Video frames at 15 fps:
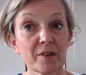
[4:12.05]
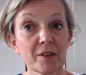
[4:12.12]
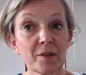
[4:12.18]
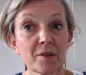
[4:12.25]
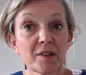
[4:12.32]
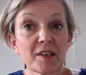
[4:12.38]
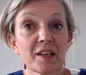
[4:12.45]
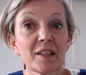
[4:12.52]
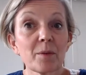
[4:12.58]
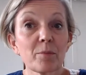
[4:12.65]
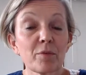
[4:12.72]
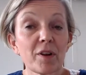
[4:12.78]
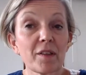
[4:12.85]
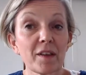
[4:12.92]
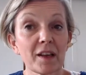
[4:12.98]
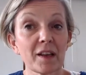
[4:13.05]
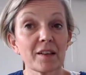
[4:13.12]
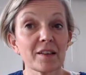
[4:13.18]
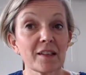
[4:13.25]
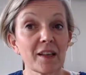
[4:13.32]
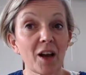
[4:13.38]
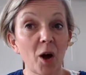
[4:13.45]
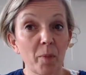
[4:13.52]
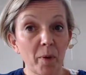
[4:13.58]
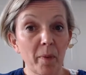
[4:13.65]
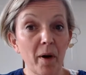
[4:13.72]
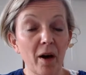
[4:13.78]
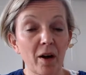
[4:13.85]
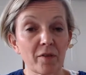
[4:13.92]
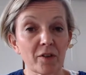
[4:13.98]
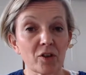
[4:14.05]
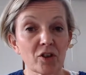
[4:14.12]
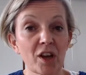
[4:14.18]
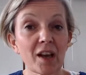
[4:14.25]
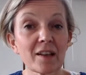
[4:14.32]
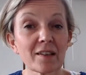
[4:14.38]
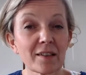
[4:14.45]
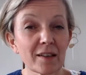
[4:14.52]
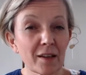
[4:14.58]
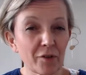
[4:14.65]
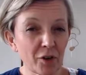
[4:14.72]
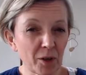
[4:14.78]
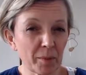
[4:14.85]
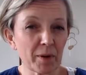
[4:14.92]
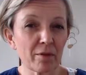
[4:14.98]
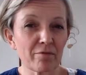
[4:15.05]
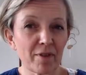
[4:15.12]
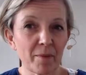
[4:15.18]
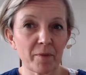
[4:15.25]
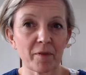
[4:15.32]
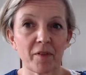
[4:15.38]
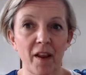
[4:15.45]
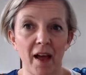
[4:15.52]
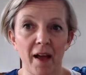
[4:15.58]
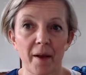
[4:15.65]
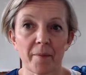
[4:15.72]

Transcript: You see them breathing into the upper part of the chest, and they've got a bit of rib flare.